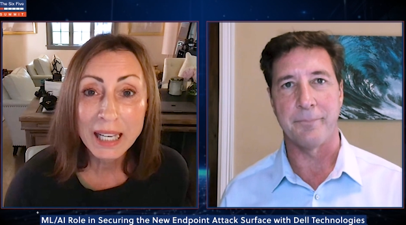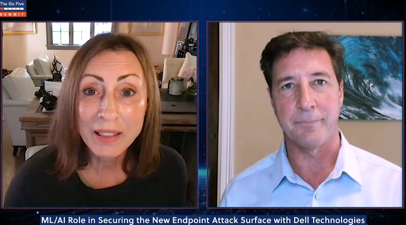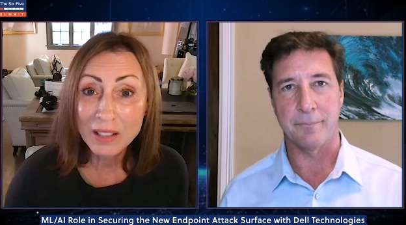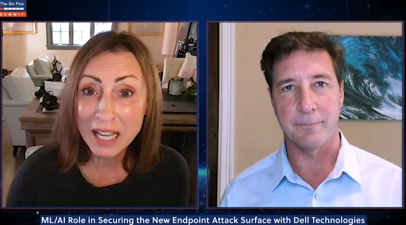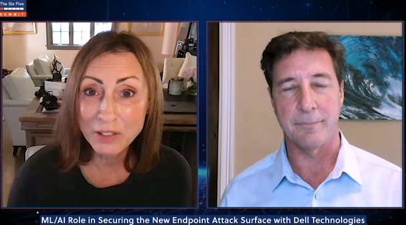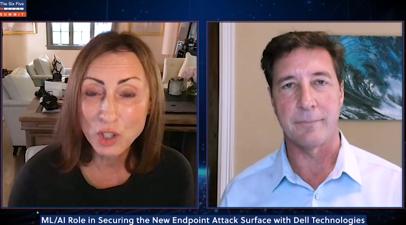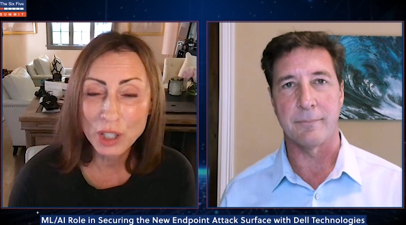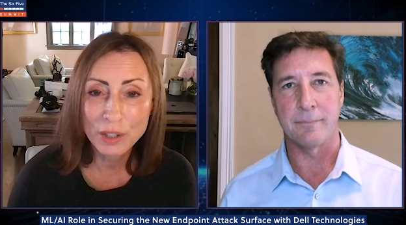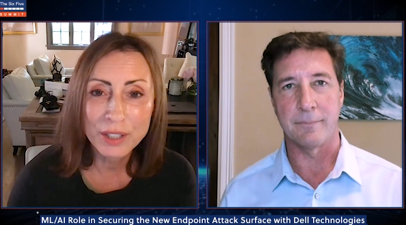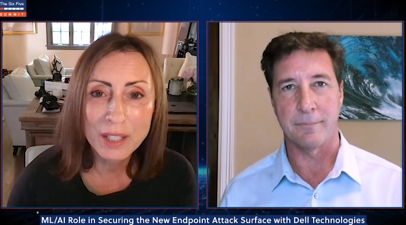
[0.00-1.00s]
Speaker 1: in the last year
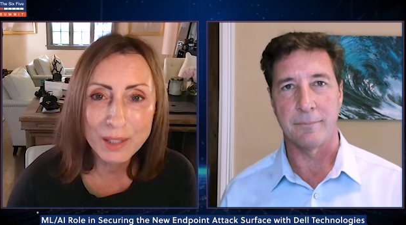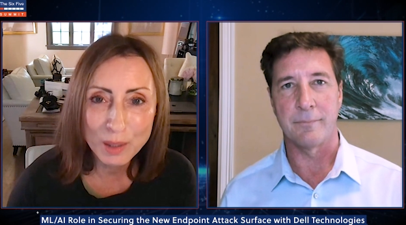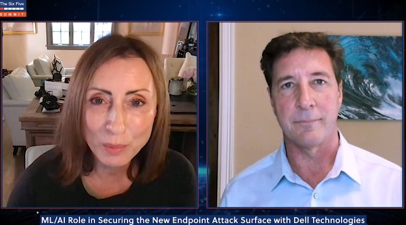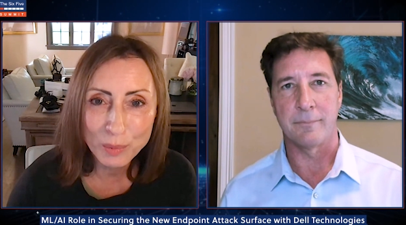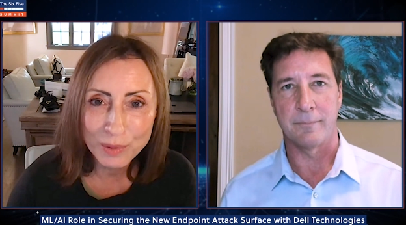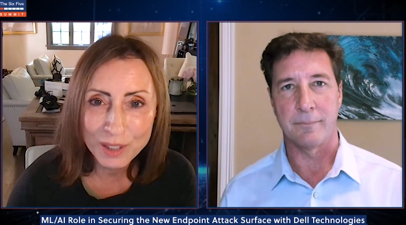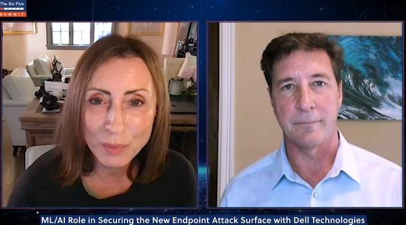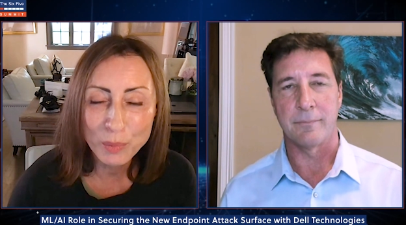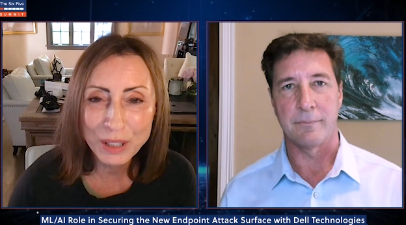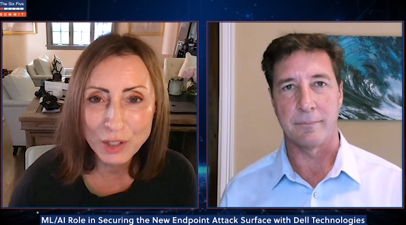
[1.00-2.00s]
and done some some
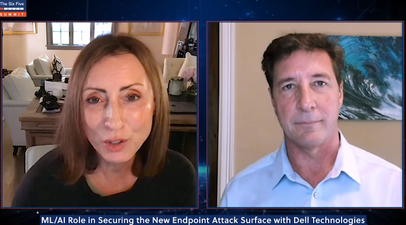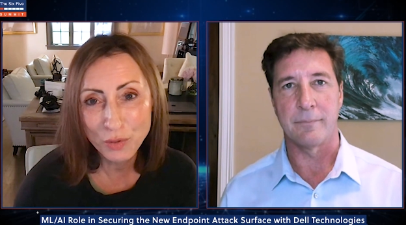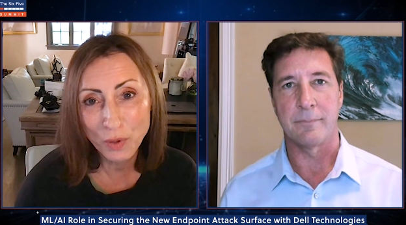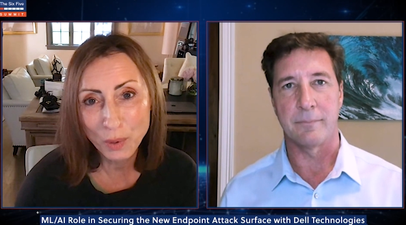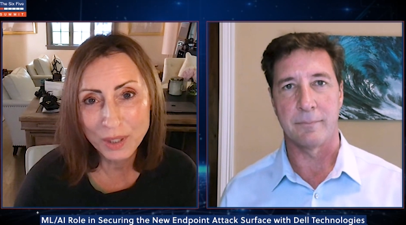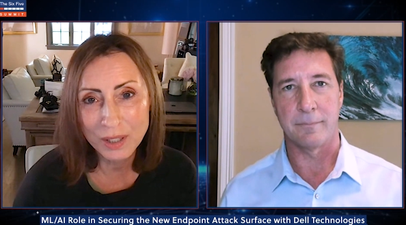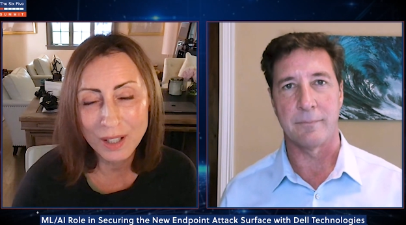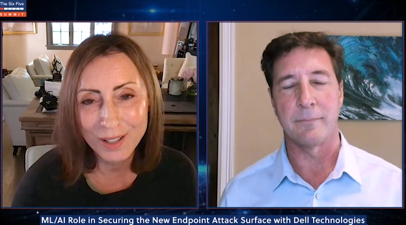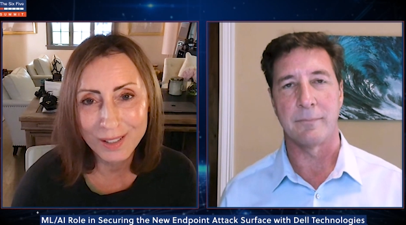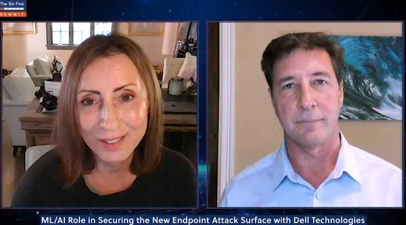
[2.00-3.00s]
research focused
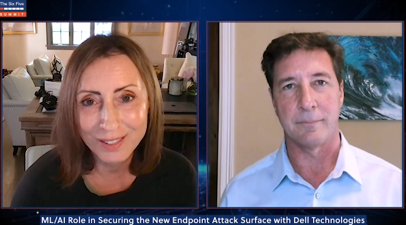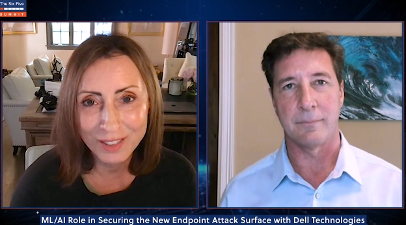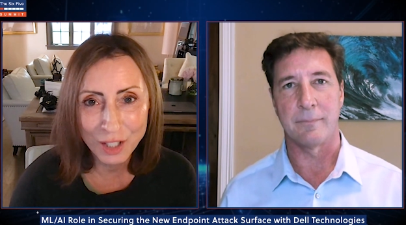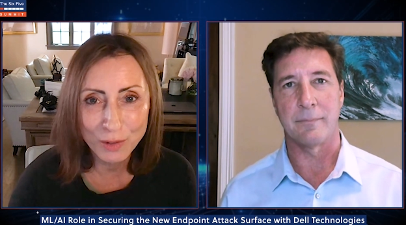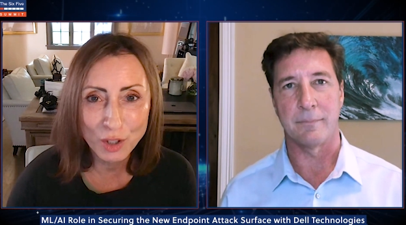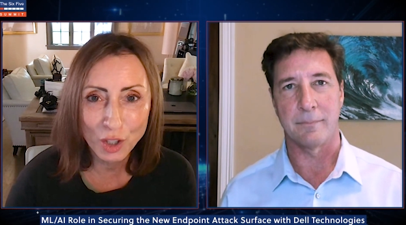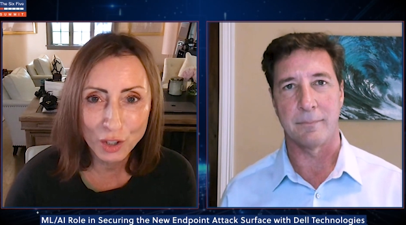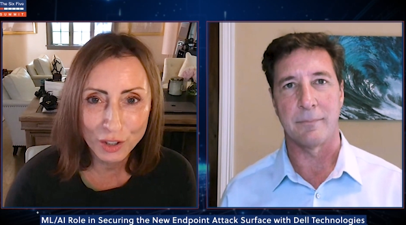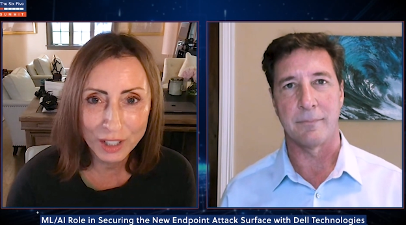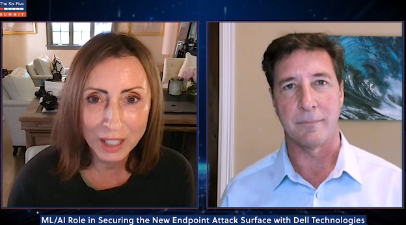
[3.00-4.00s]
on you know
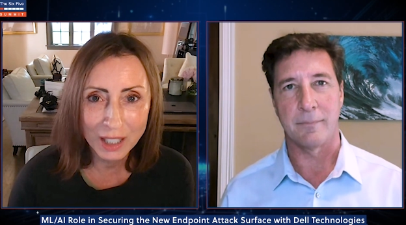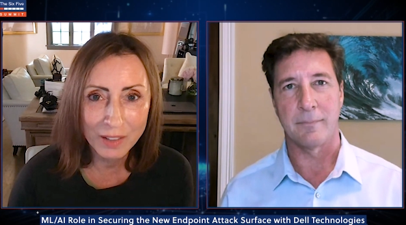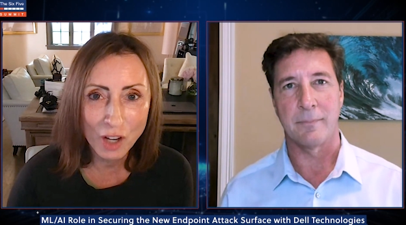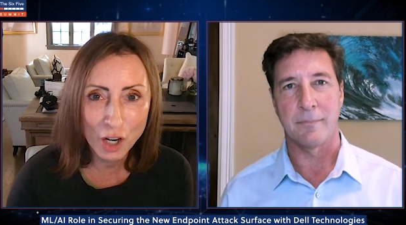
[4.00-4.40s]
security and the